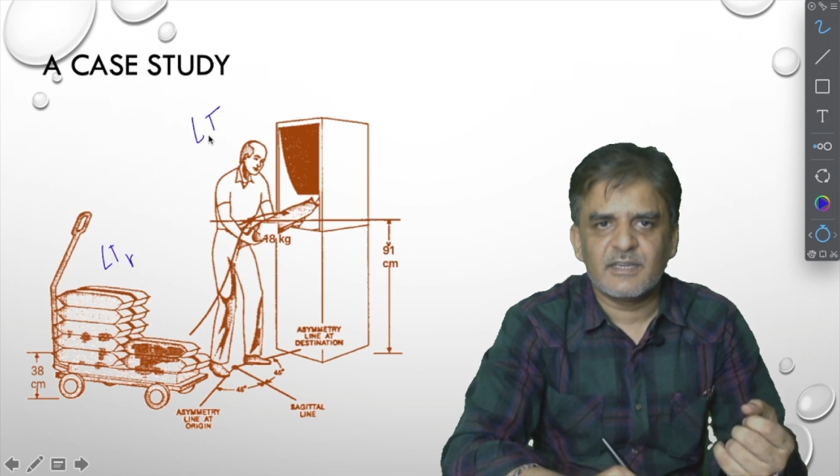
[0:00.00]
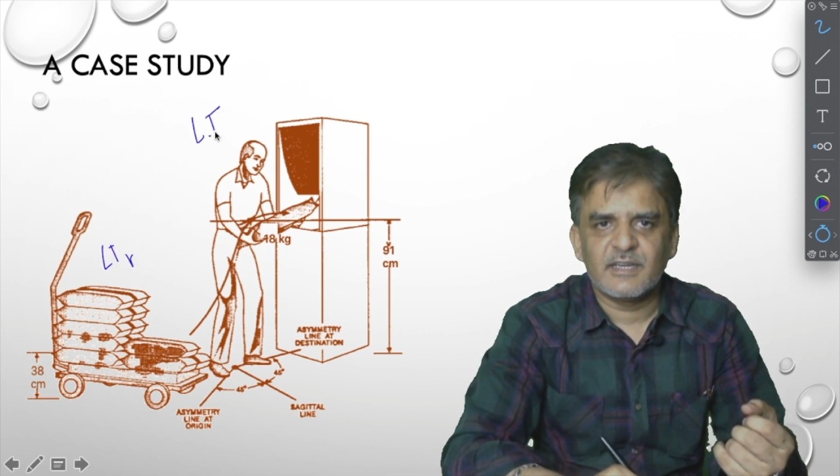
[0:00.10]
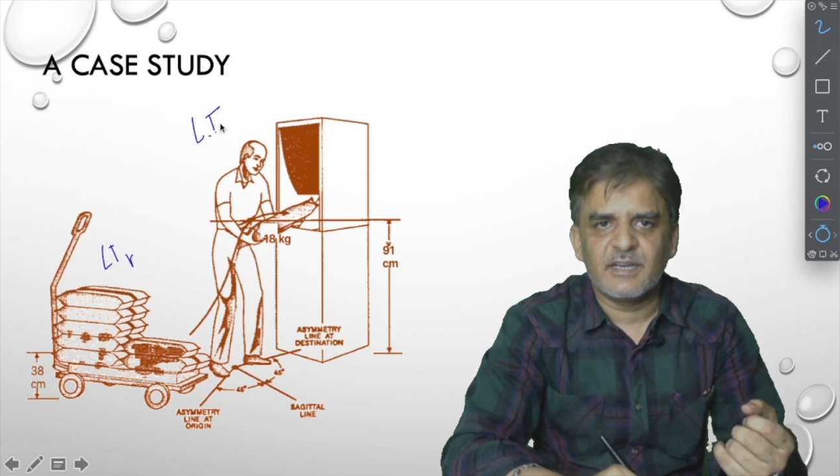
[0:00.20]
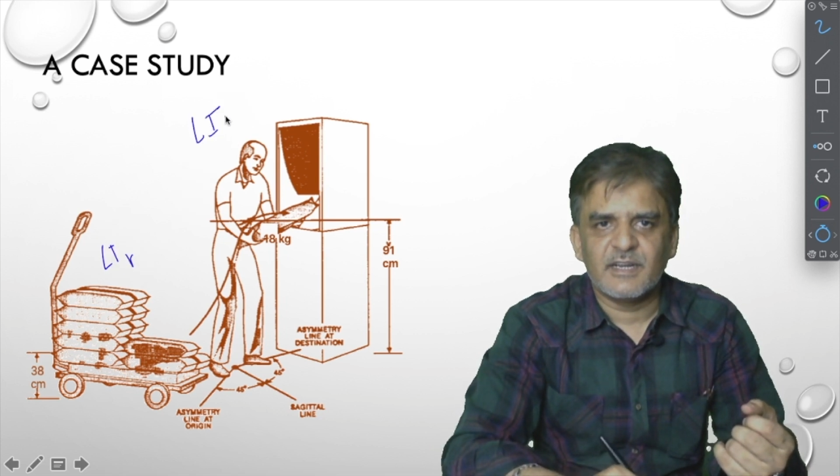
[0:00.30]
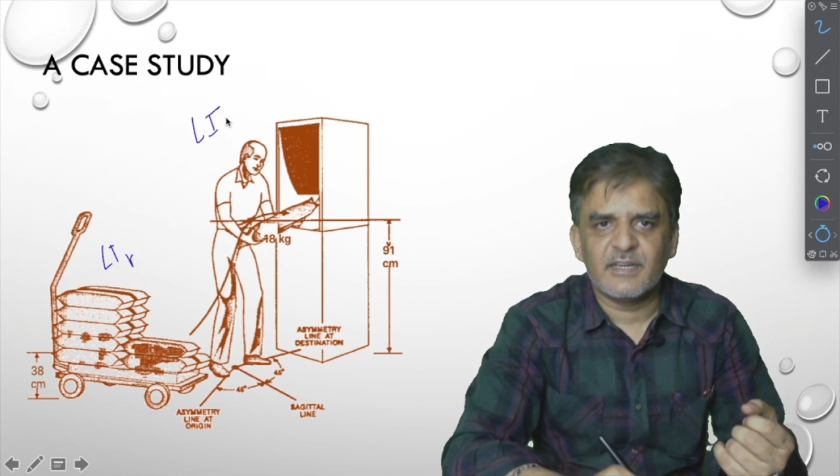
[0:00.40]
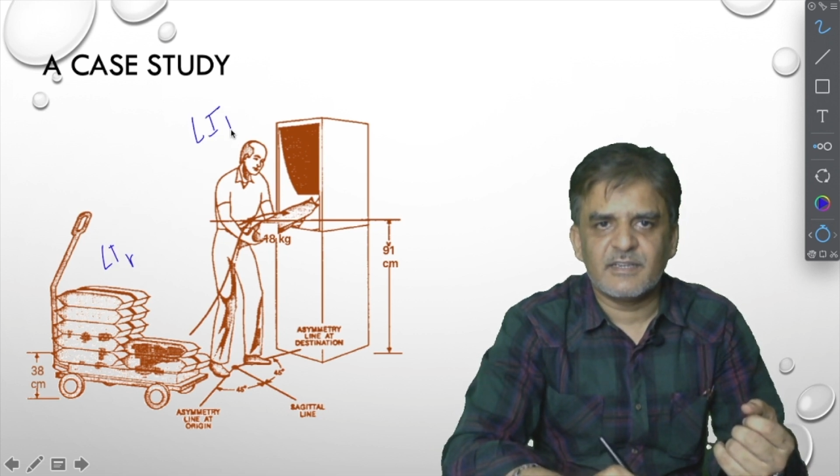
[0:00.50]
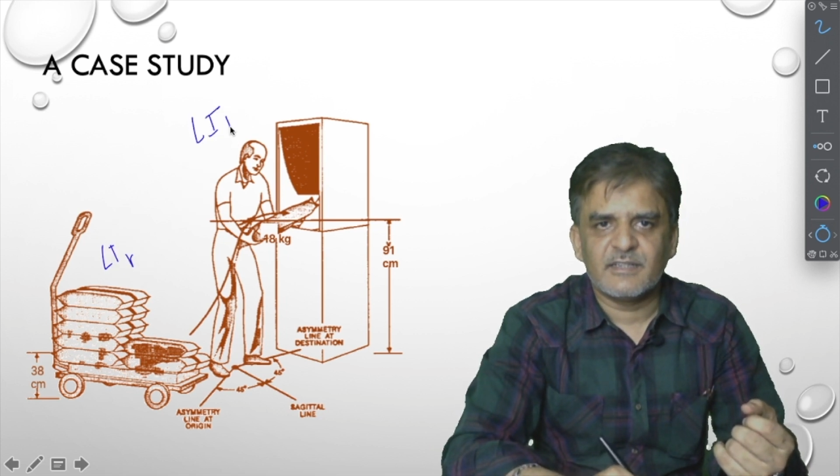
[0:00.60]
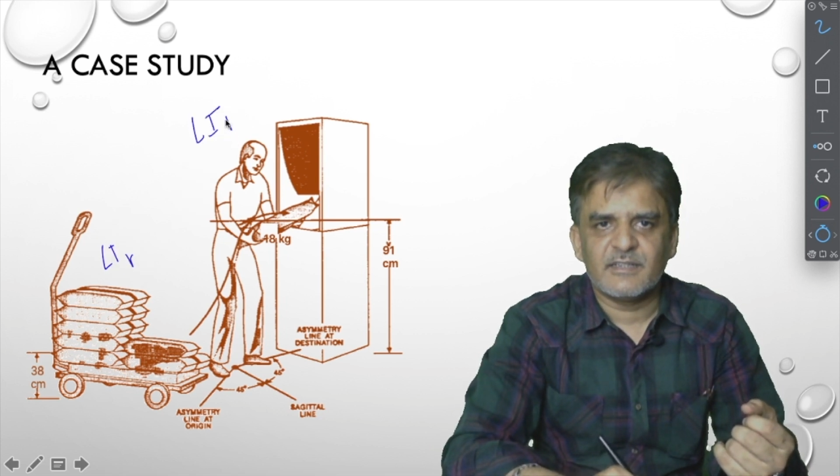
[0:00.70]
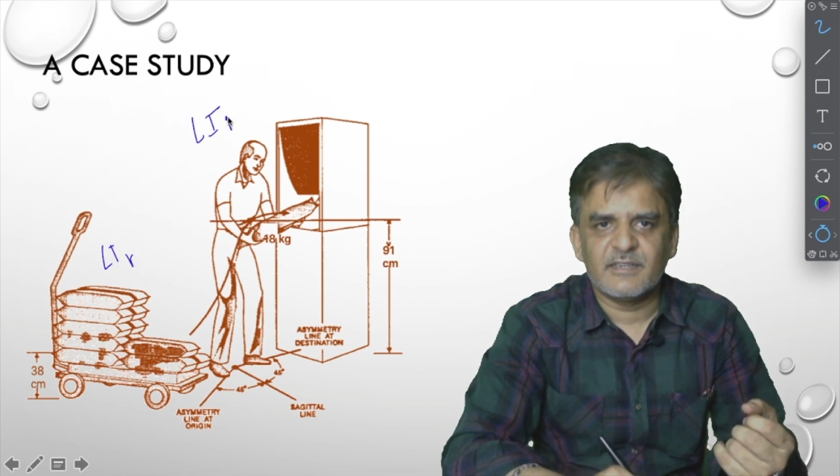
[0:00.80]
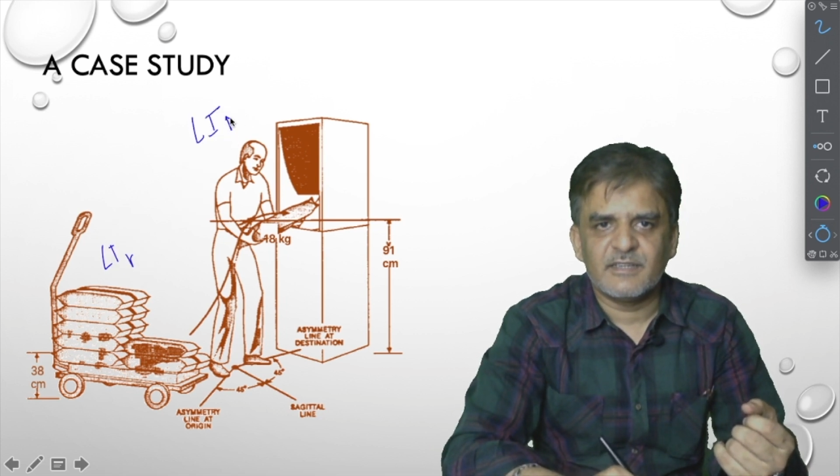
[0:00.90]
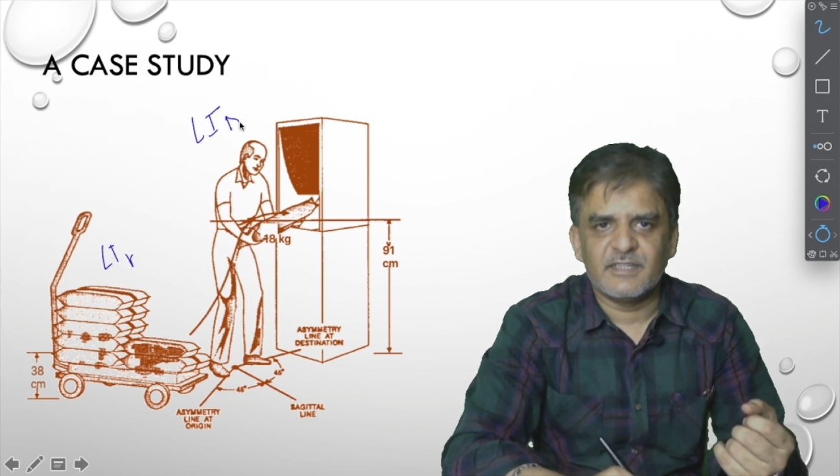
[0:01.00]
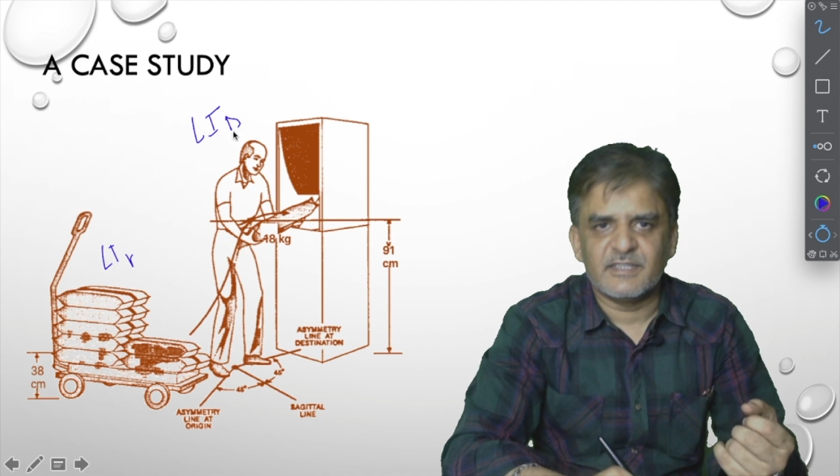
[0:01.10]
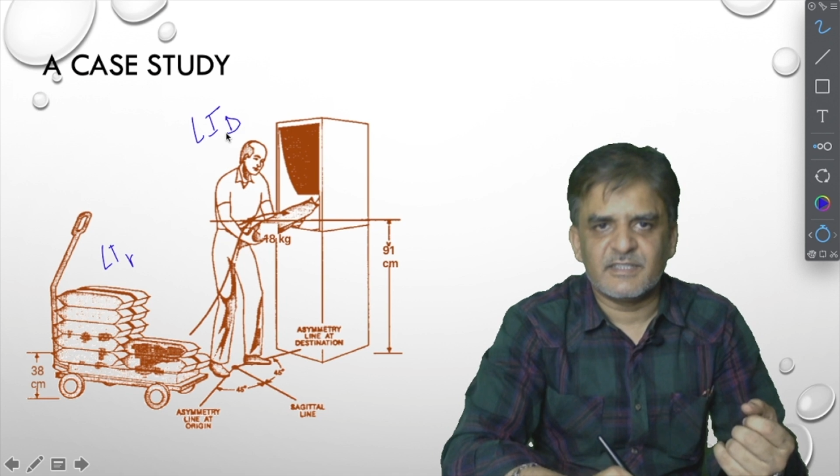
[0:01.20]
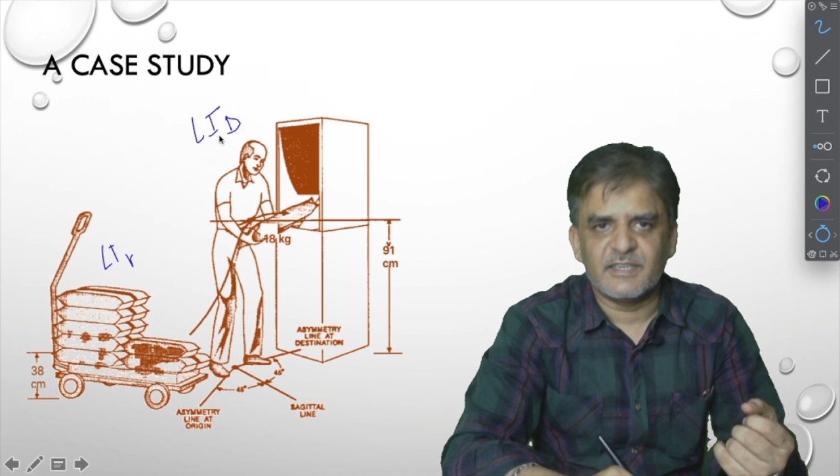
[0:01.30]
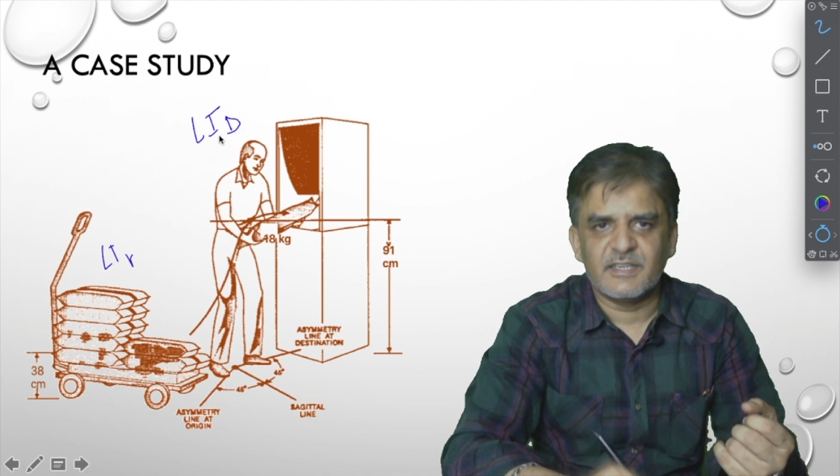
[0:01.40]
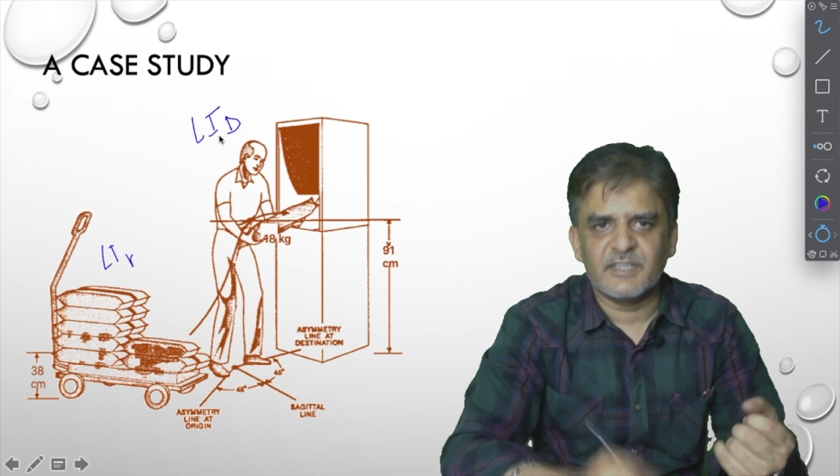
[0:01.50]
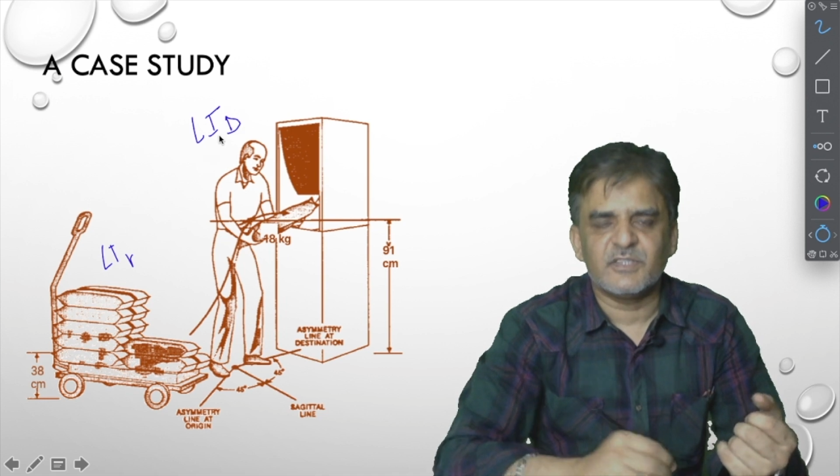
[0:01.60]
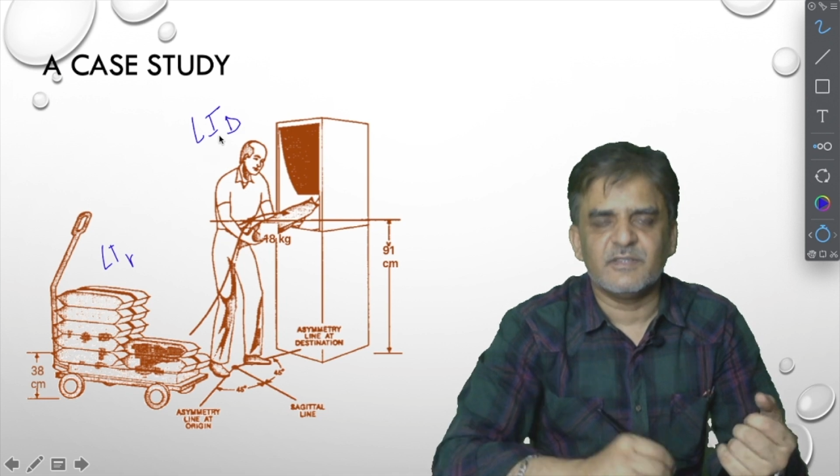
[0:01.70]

at destination.